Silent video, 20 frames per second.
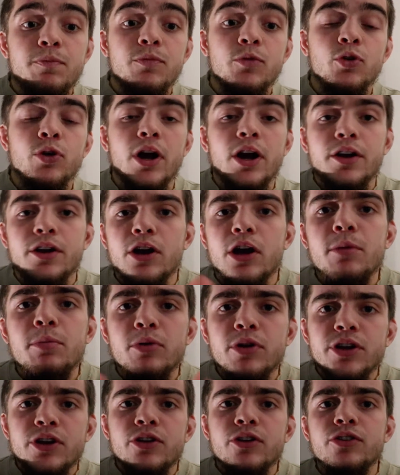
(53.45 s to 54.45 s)
throughout a
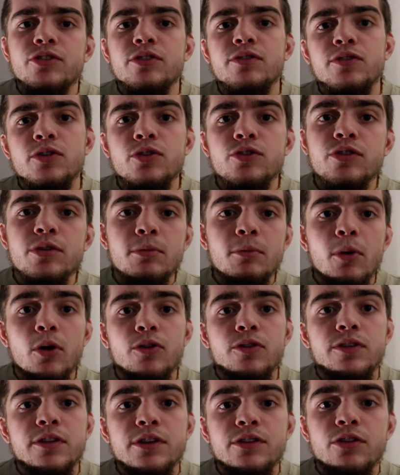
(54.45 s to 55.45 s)
couple years of using
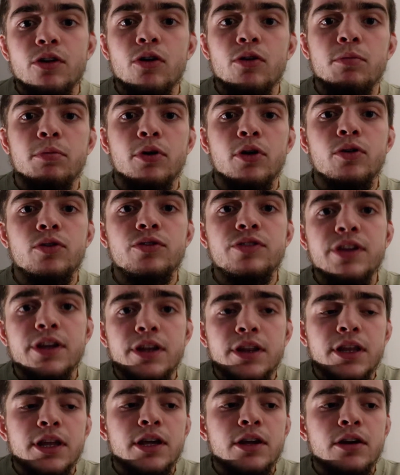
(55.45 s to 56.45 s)
both of these GoPros,
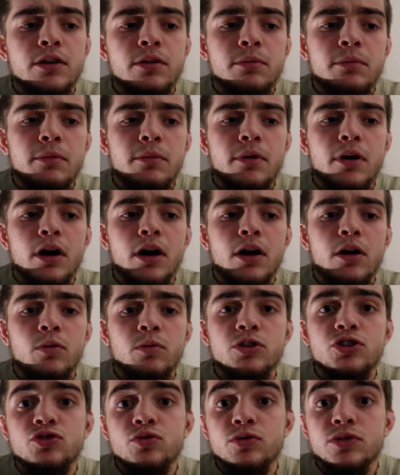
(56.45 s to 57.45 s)
and then
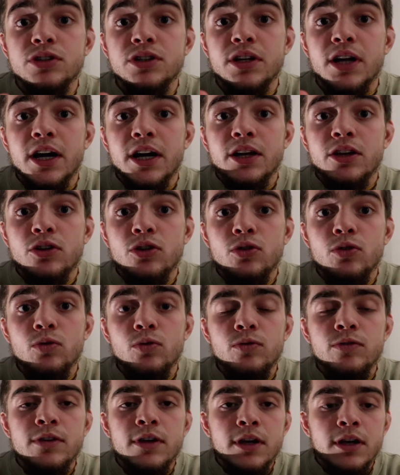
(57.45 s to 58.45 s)
which one I
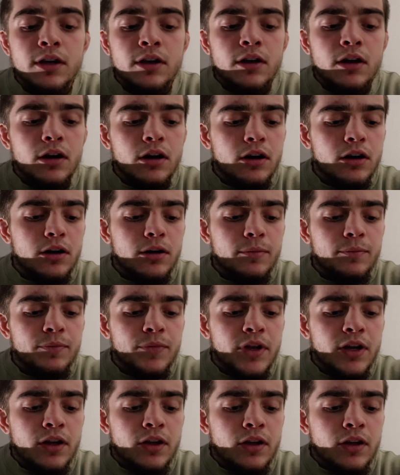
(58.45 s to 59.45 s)
use.
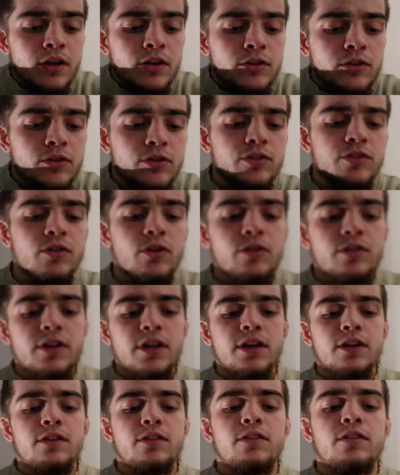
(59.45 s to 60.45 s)
So to start
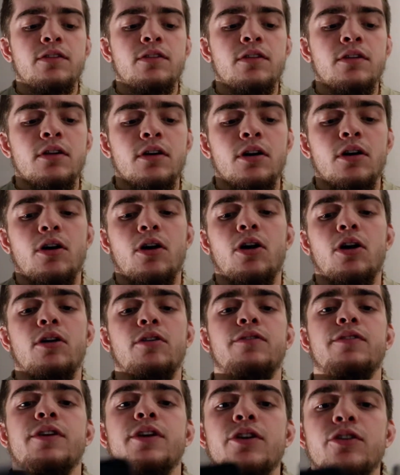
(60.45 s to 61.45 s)
things
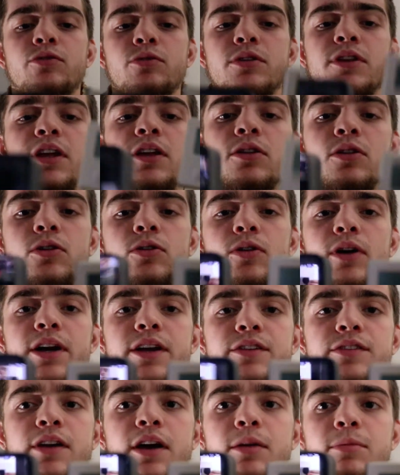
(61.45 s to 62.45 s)
off, here's what they look
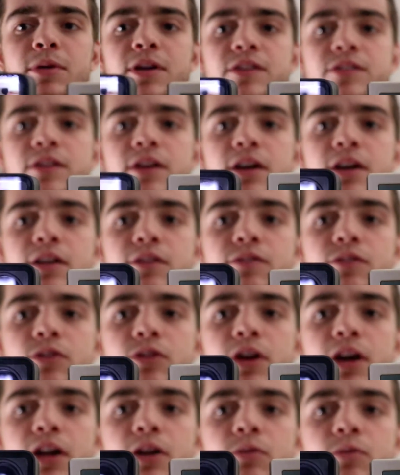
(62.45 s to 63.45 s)
like side by side if you
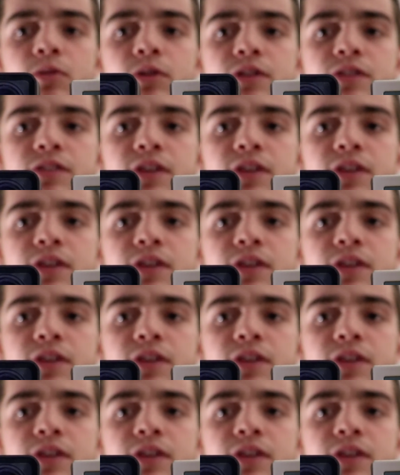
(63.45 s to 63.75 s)
kind of want a